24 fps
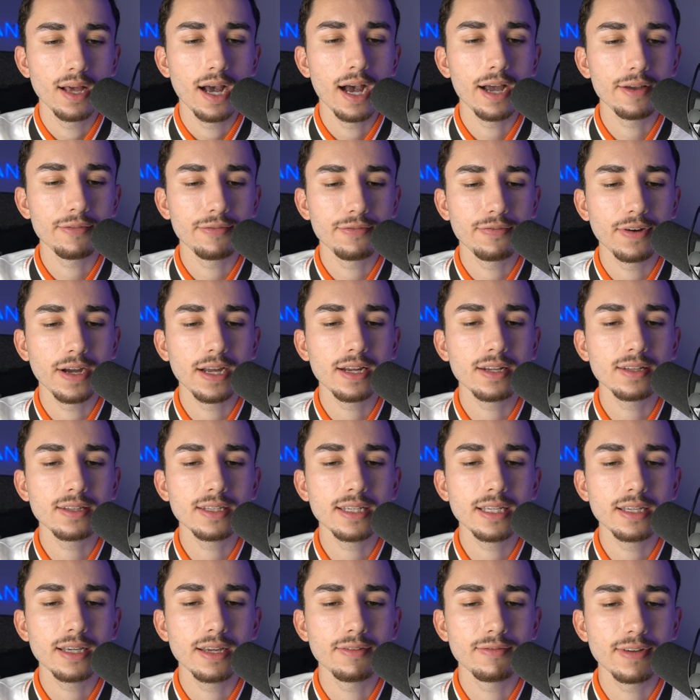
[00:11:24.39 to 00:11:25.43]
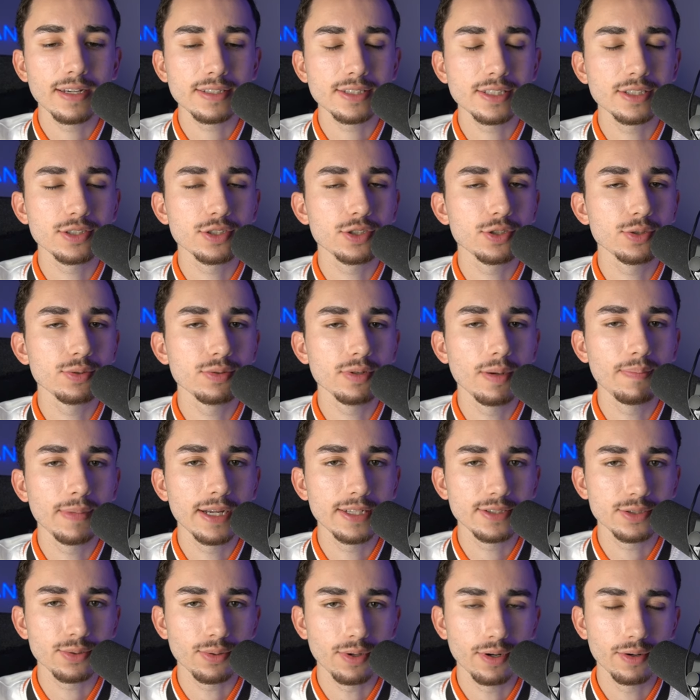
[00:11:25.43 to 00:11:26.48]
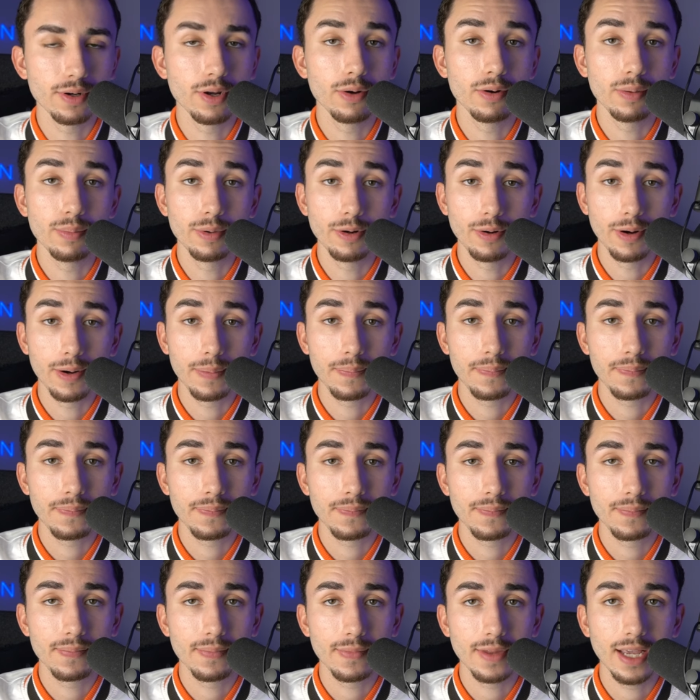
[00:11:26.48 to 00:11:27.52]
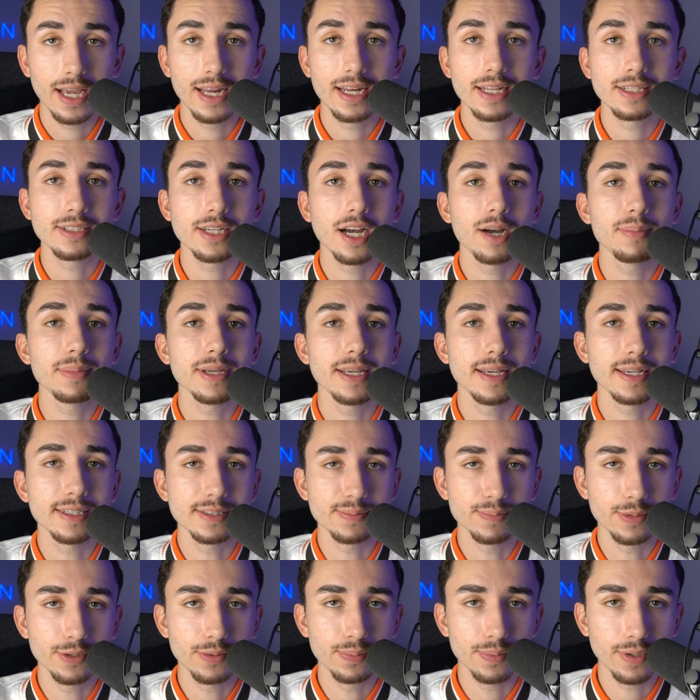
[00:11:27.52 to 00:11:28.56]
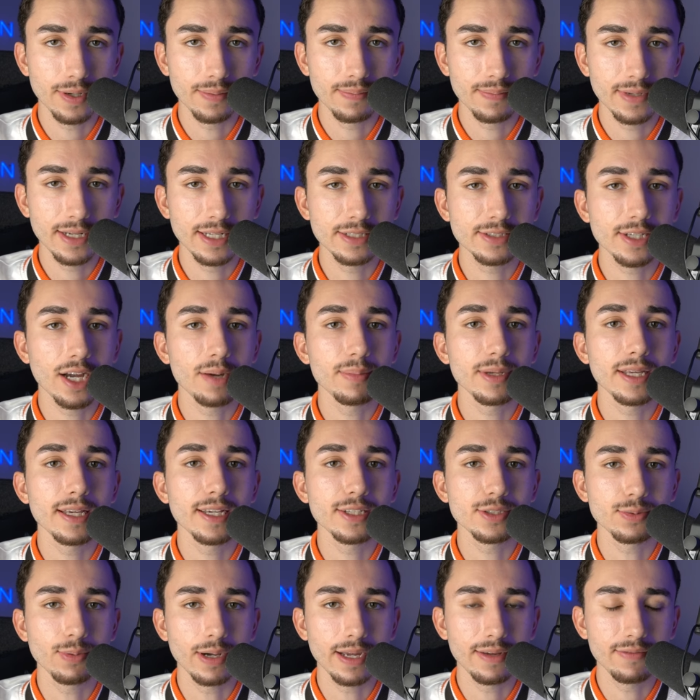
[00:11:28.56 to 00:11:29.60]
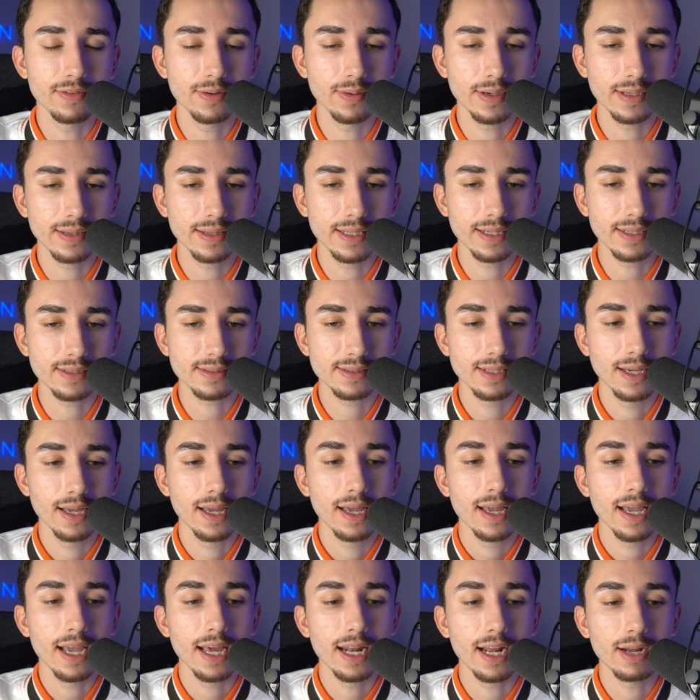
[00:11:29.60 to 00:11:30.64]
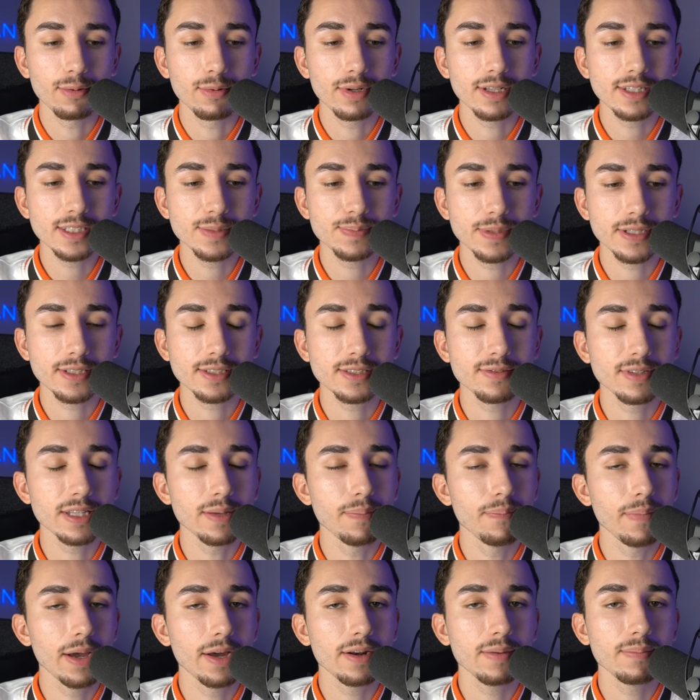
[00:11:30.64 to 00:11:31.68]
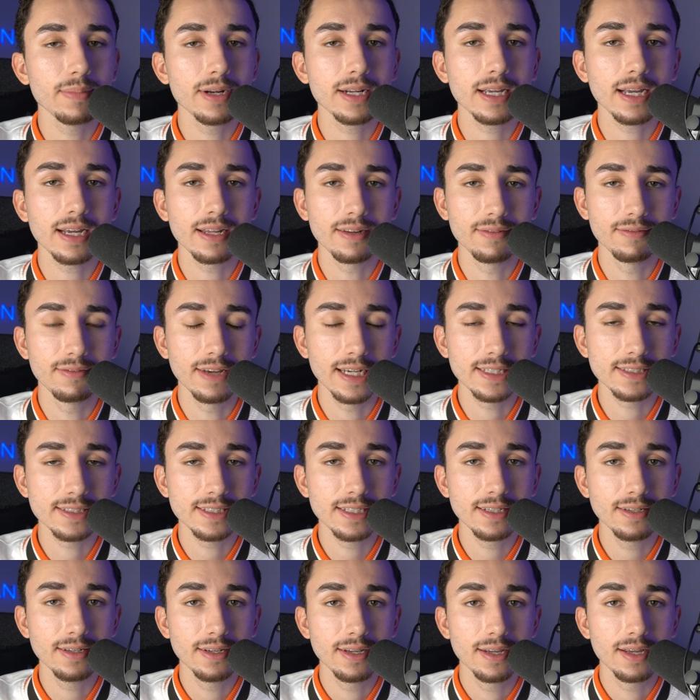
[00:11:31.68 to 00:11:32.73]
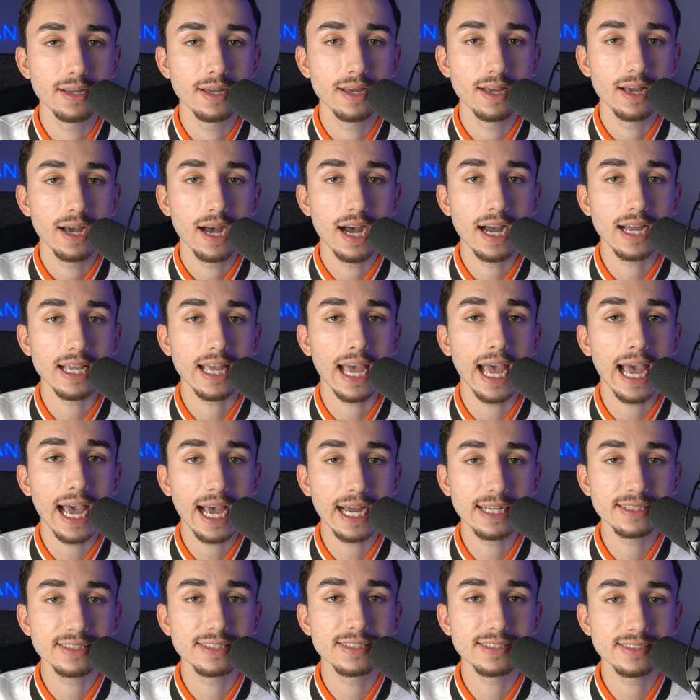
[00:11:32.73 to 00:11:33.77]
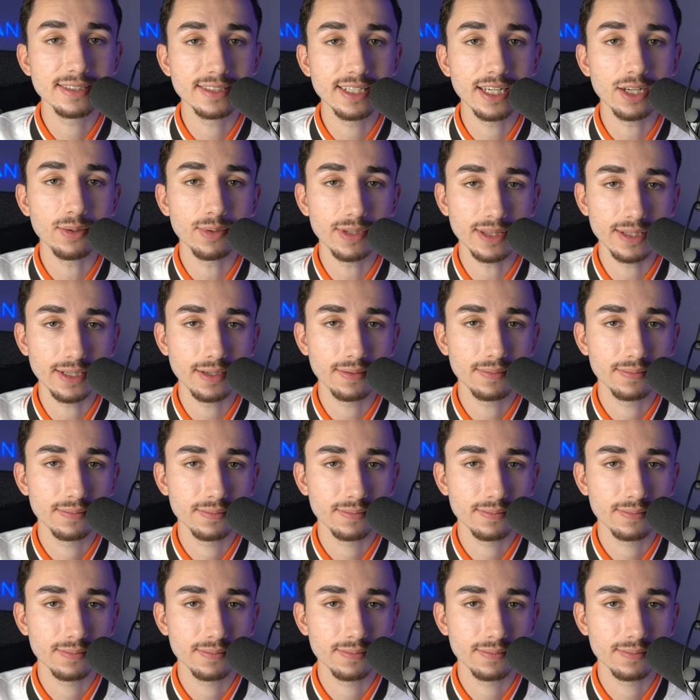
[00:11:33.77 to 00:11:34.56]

I finally invested into a mentor, Noah Brewer, and he taught me his blueprint, and he taught me his way of doing things. And I realized because of the amount of money I had invested, I had to stick with it.